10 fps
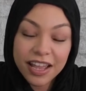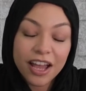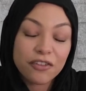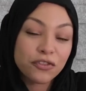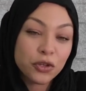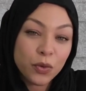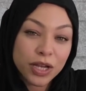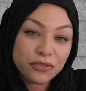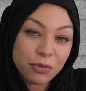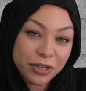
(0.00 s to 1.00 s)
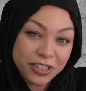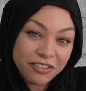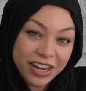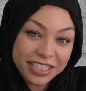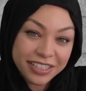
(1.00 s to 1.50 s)
a few words from our
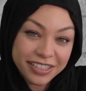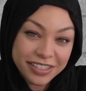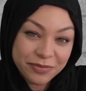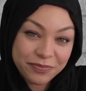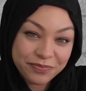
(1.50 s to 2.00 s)
directors.